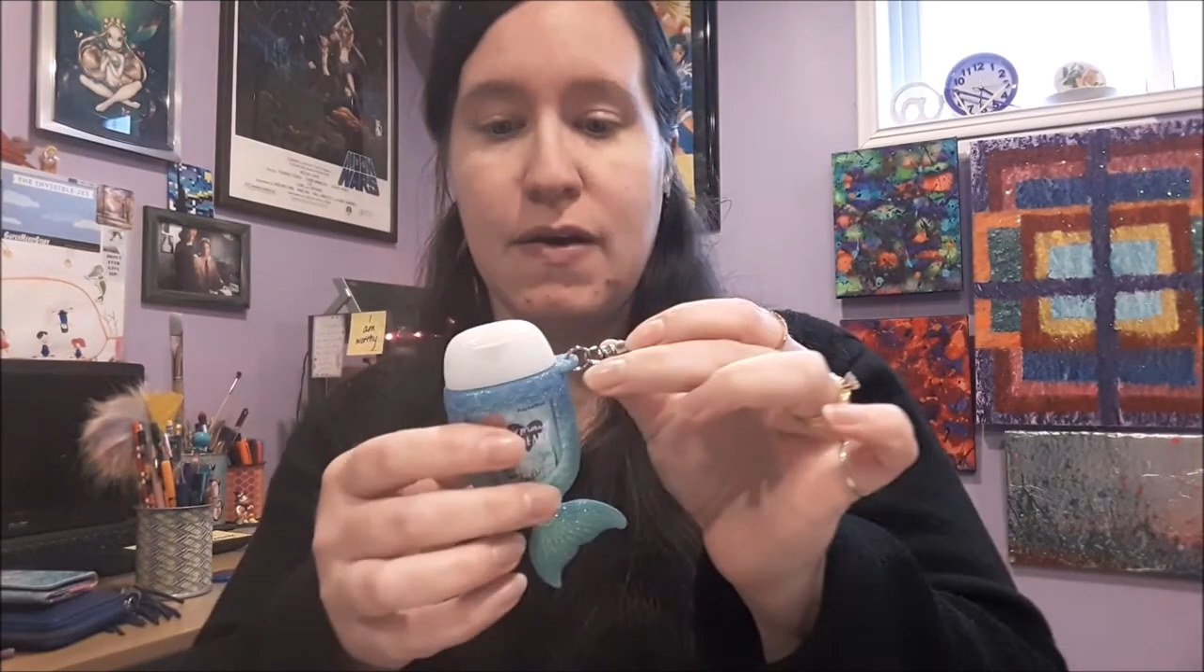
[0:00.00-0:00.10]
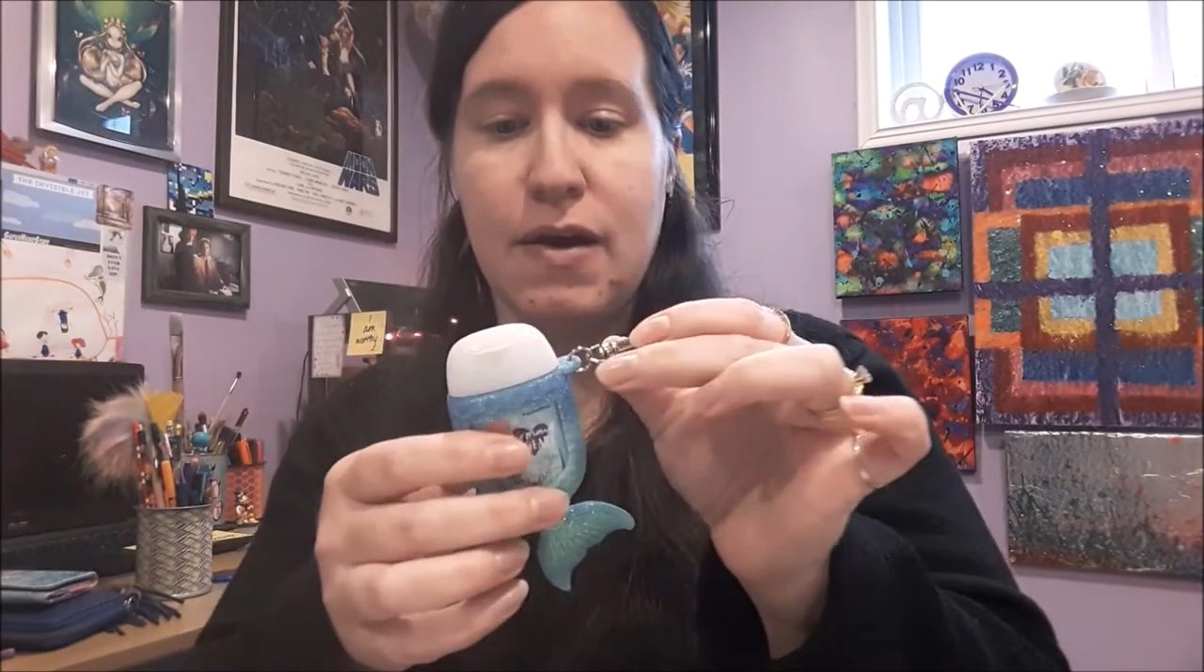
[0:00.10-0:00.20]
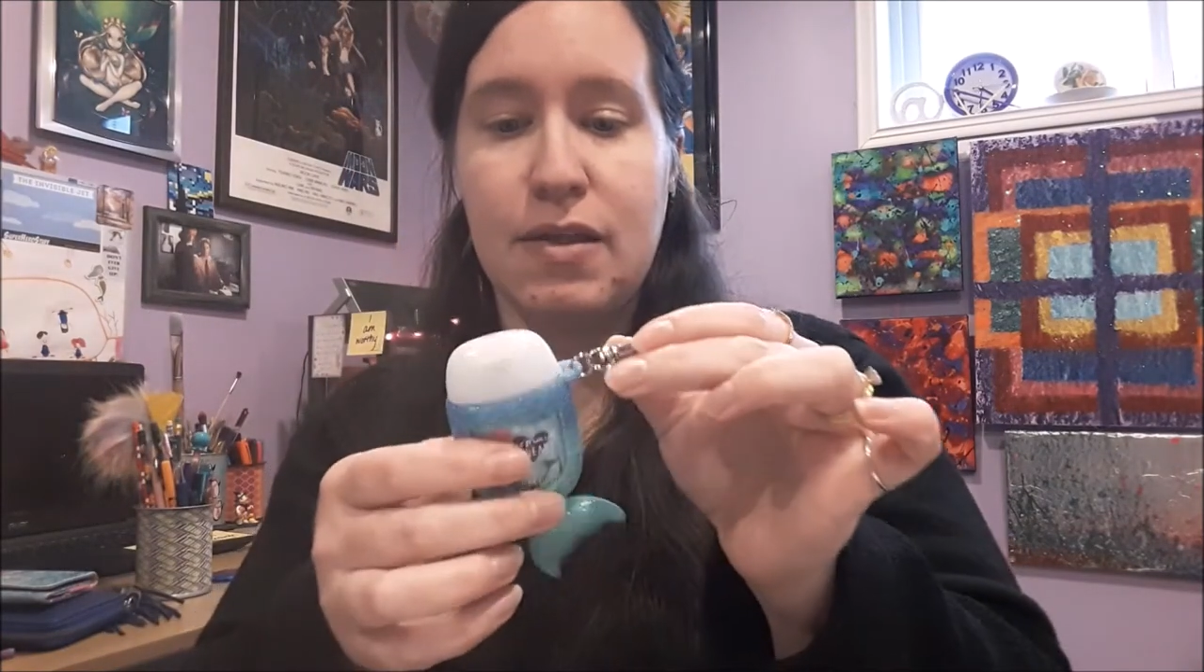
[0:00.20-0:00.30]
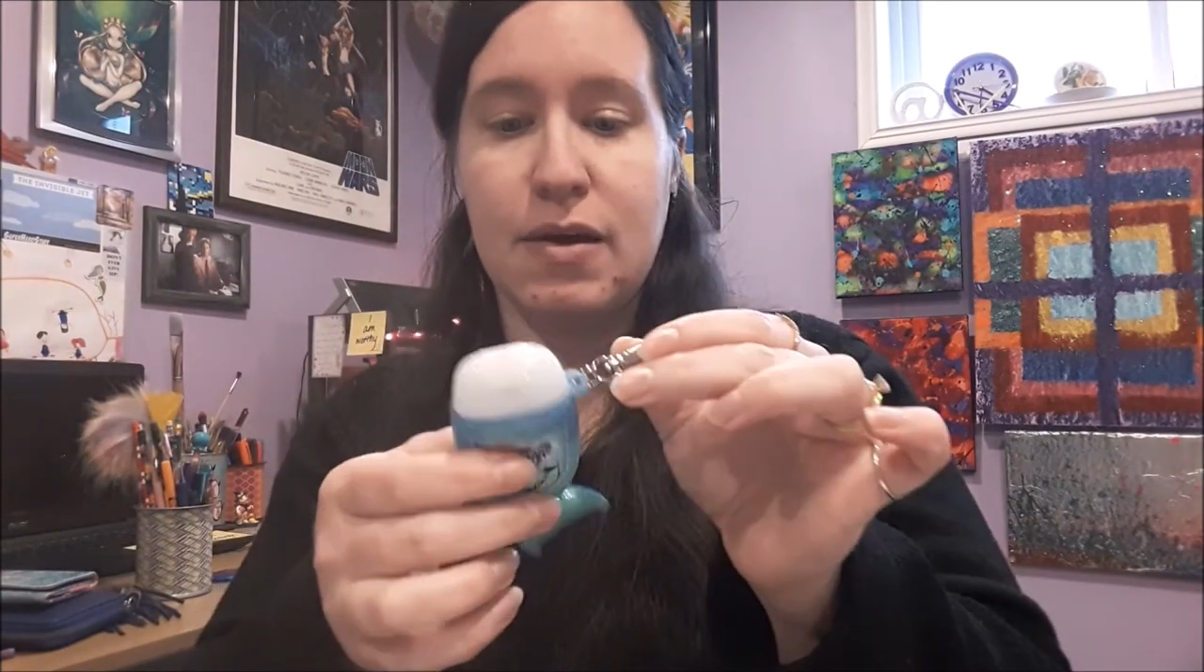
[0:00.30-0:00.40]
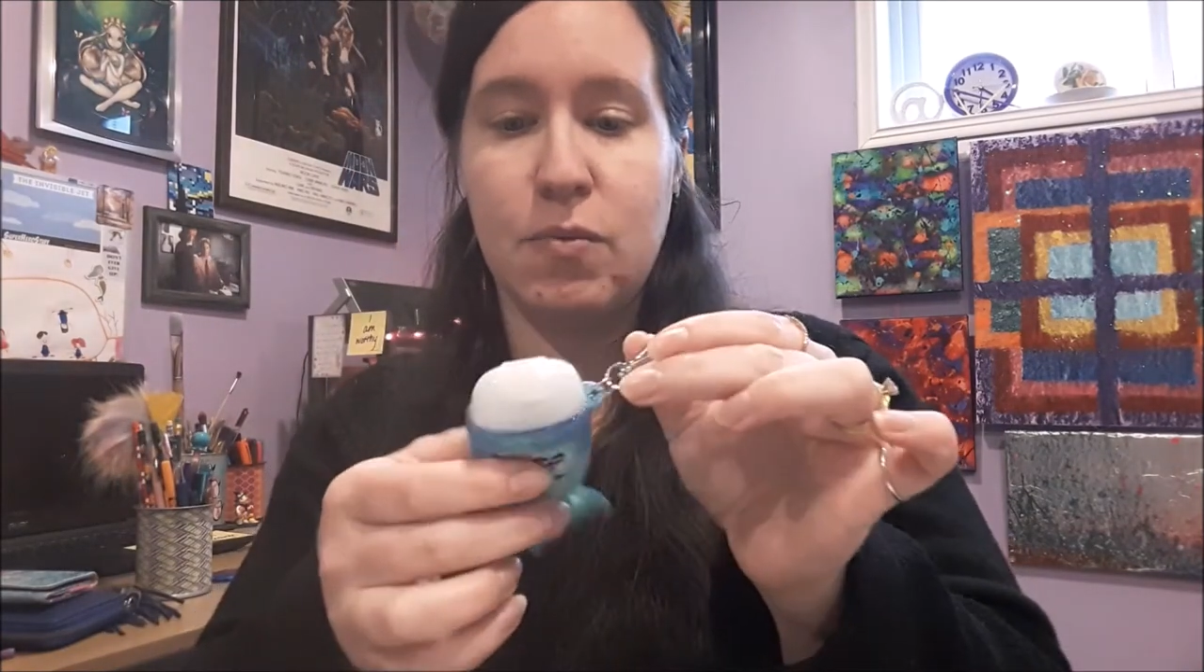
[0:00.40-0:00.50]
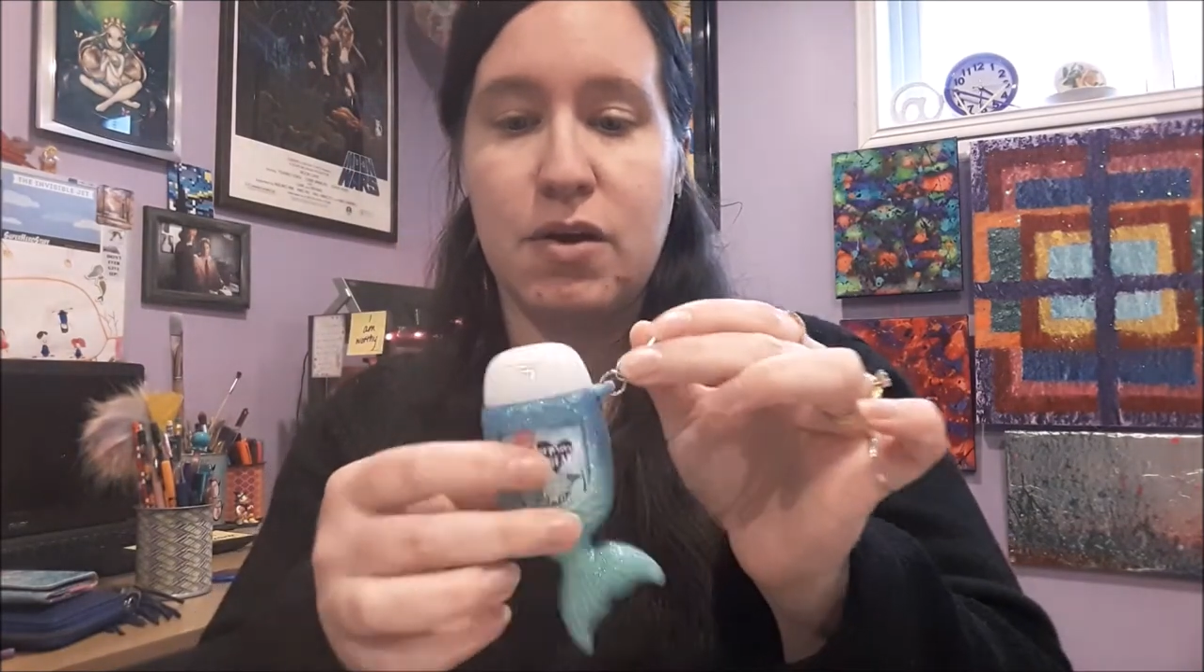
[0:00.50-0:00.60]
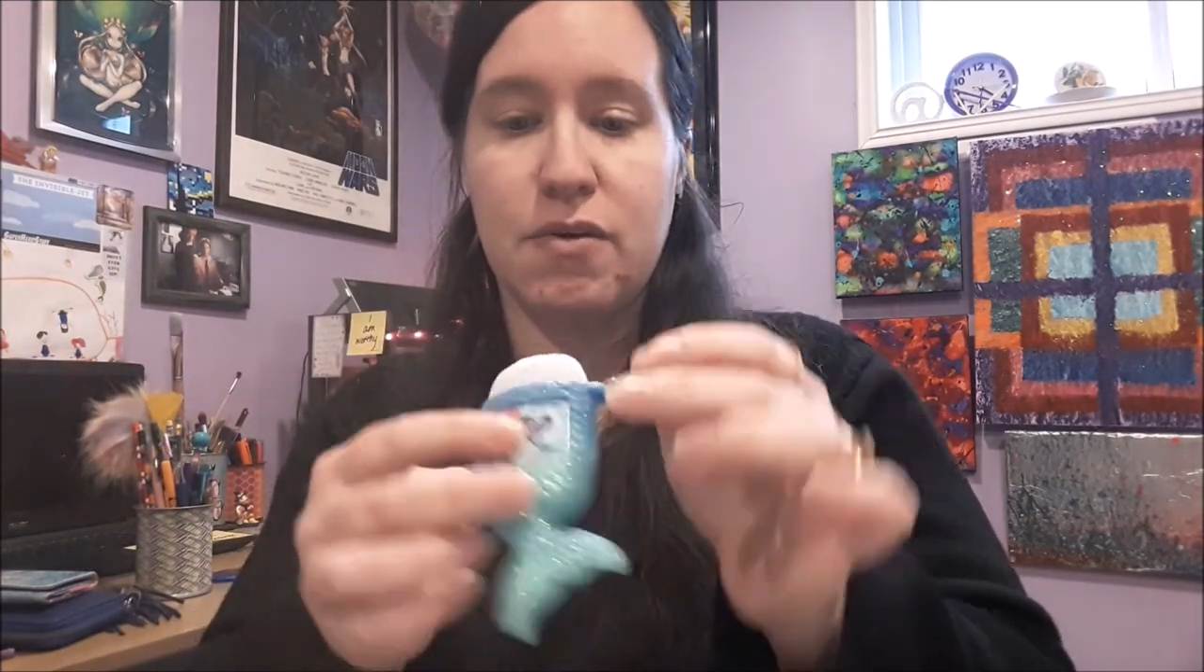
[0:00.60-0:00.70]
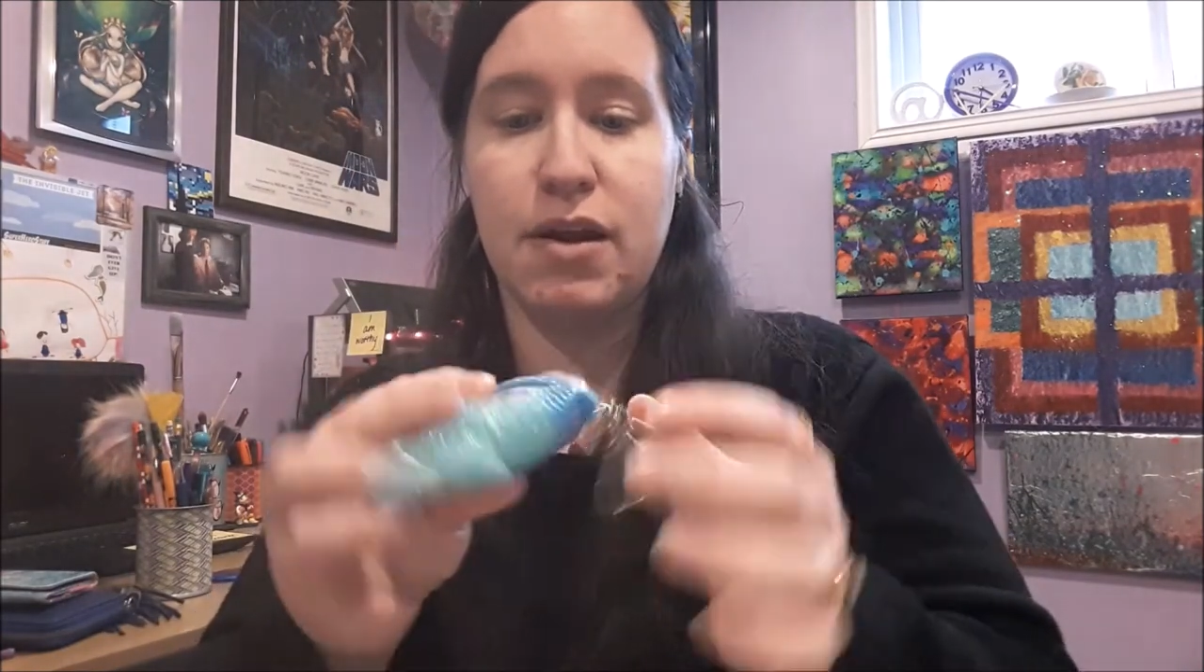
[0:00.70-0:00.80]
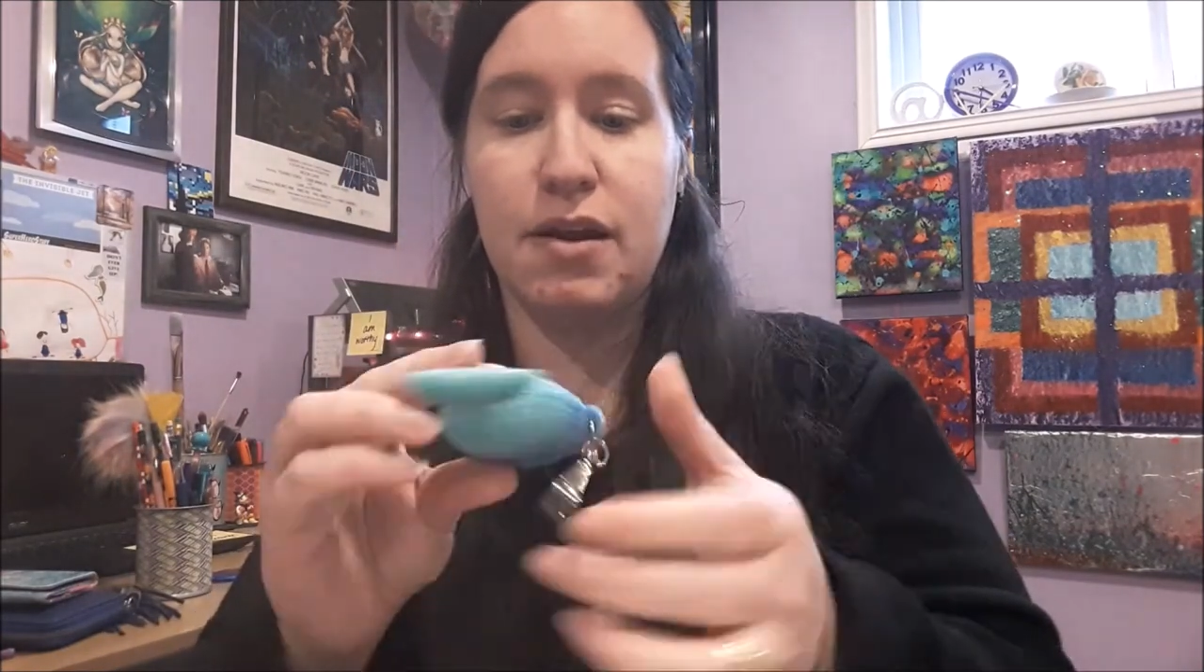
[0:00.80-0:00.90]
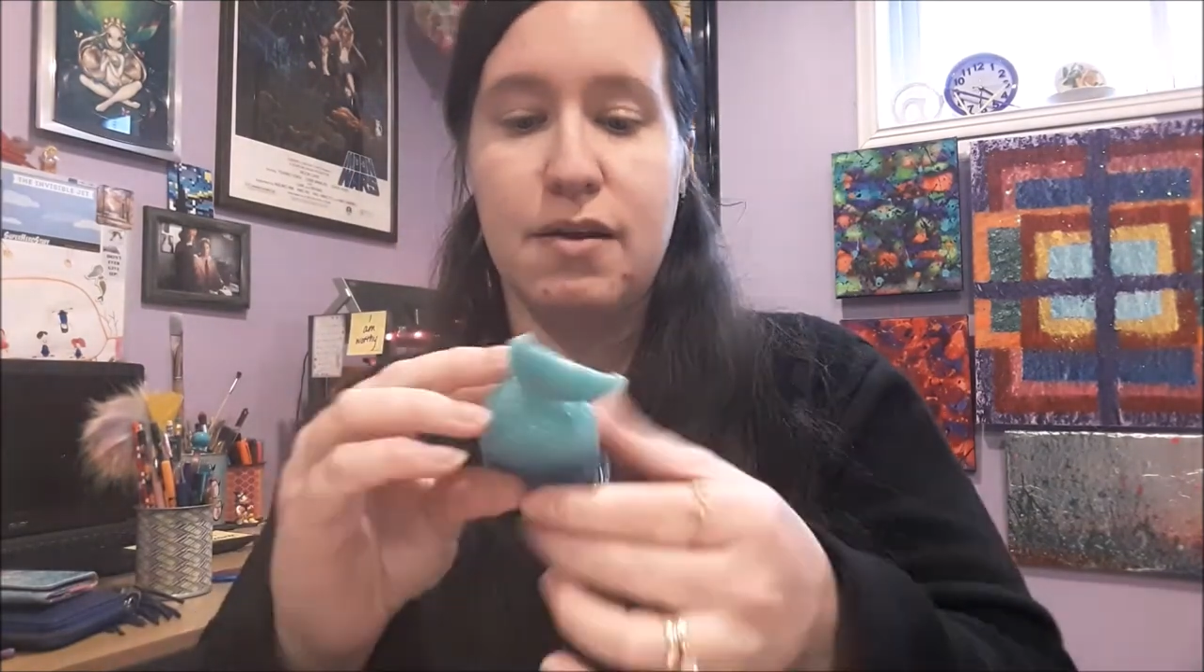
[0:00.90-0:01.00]
and then whenever
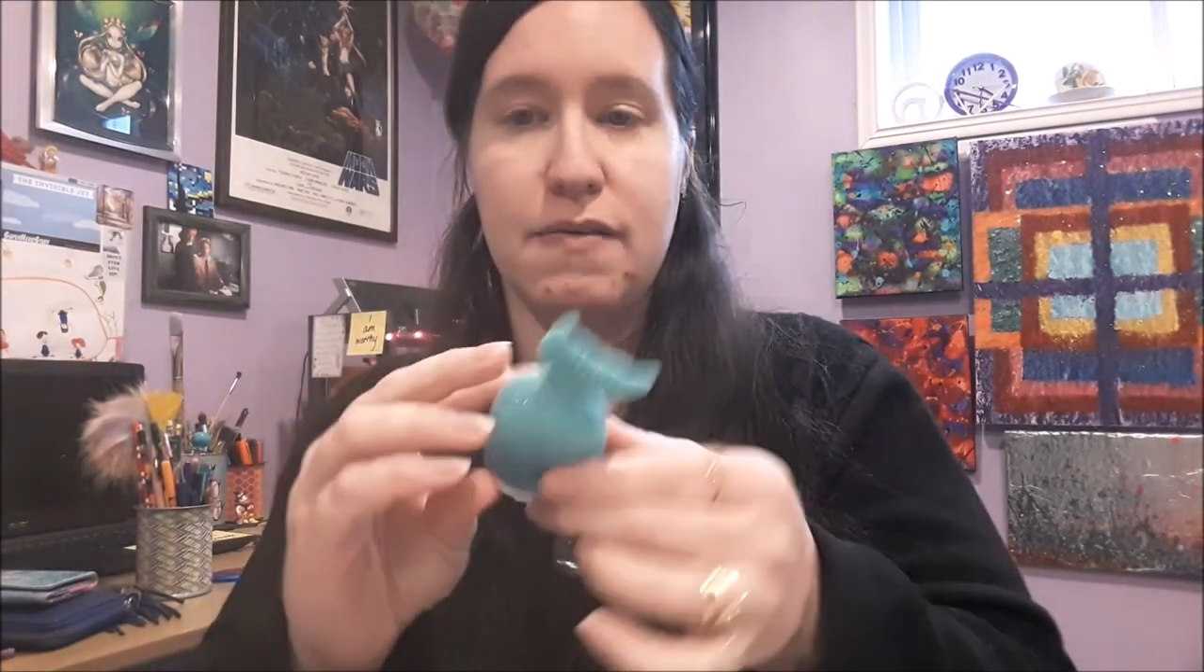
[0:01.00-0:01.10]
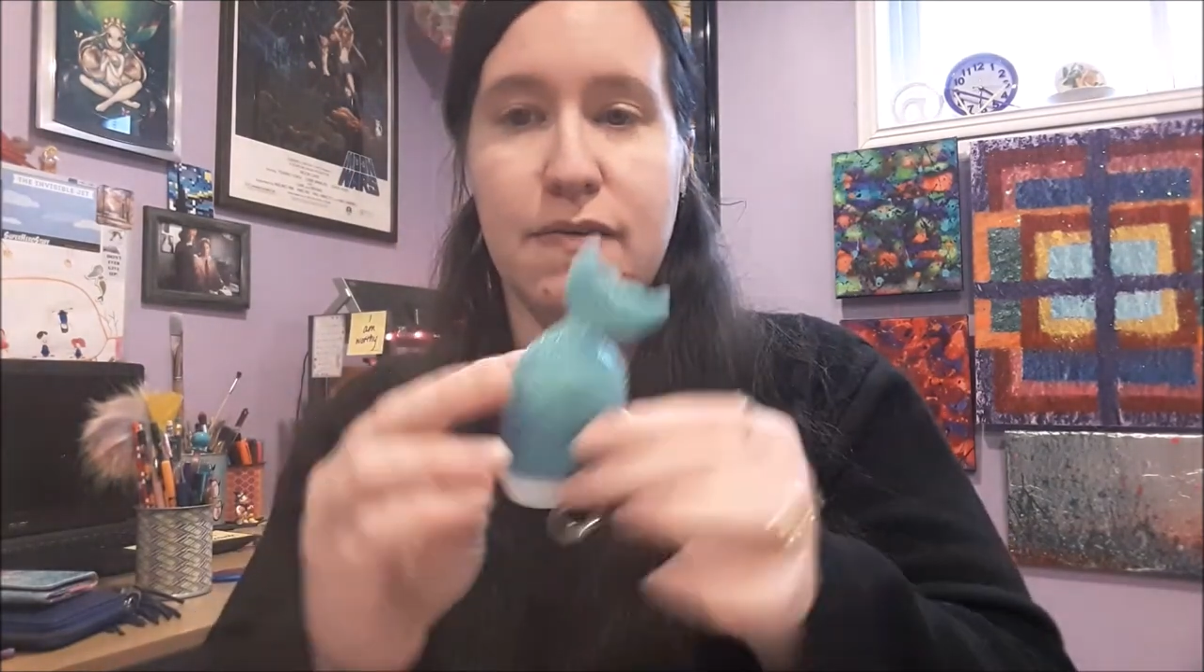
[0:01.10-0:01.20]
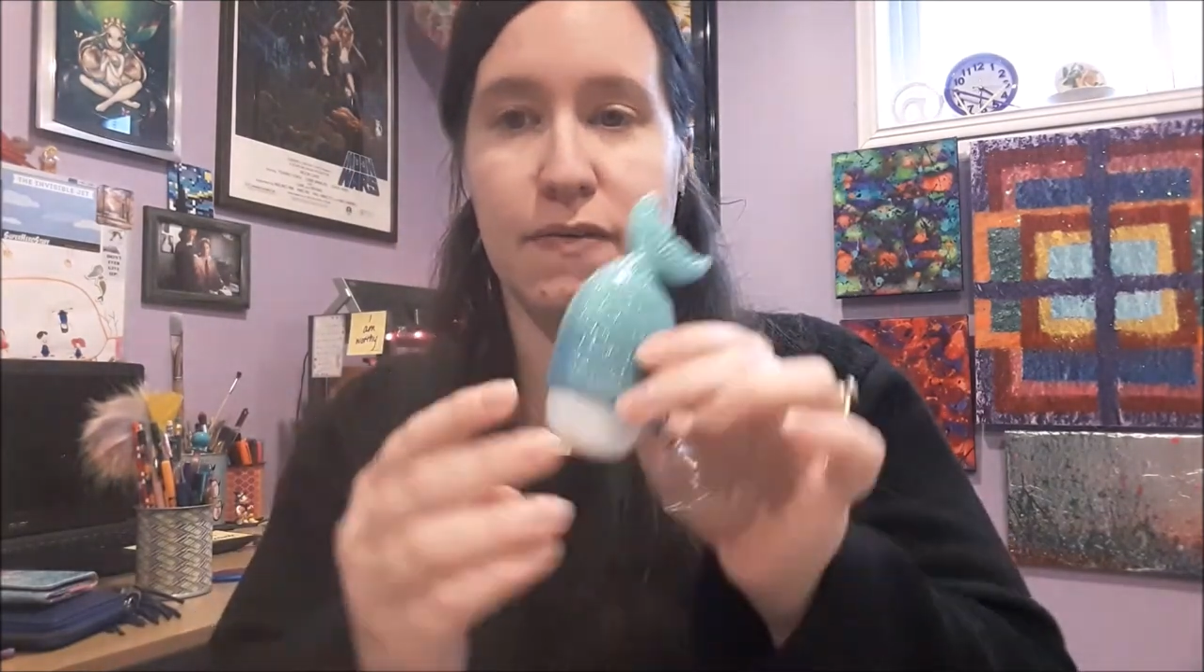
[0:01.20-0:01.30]
I need it.